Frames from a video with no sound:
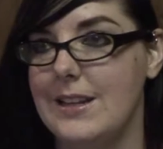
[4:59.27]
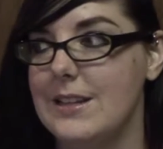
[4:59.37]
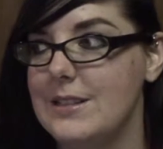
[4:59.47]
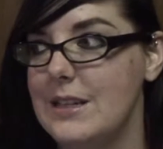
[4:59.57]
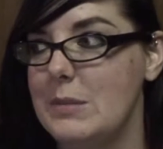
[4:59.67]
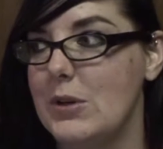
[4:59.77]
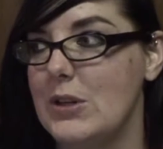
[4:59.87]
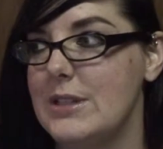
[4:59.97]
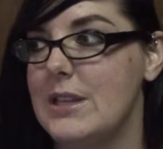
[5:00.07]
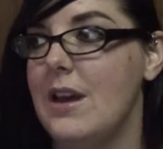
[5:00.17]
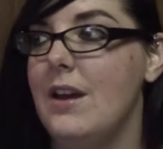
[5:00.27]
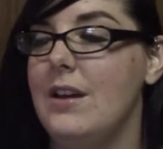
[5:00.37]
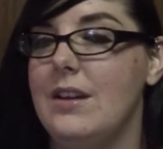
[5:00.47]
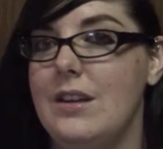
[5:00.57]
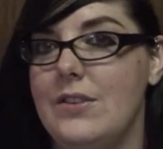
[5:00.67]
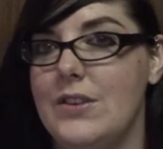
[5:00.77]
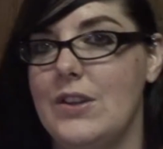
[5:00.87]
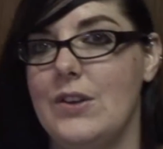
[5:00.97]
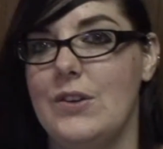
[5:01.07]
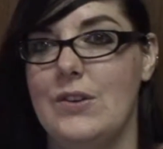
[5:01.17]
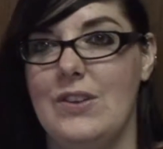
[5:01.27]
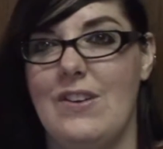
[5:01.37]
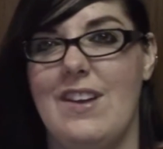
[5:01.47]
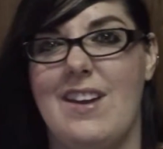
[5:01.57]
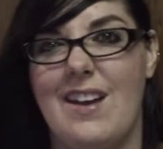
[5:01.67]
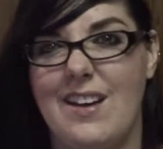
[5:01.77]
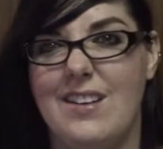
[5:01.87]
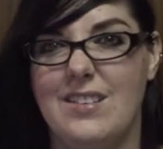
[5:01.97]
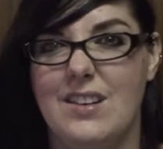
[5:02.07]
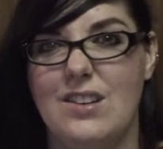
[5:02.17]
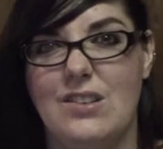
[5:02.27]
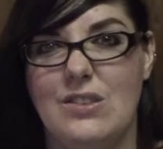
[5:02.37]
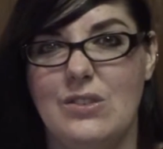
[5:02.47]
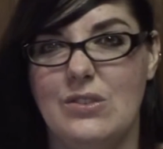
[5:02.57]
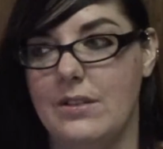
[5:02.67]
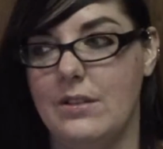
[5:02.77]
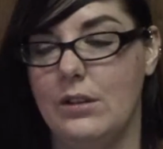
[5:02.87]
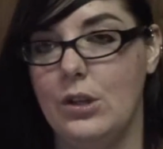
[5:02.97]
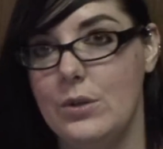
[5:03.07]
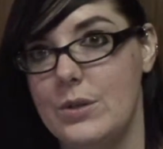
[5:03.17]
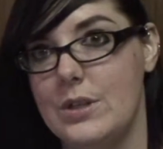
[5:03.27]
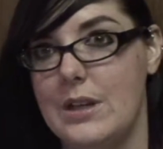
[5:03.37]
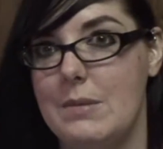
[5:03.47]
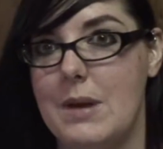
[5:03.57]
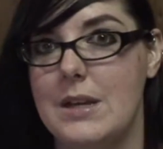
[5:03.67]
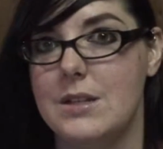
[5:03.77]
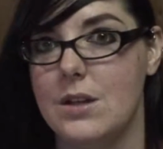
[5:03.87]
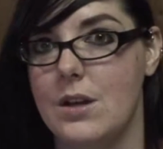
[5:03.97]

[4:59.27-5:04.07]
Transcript: Leslie books, even though they're kind of loosely based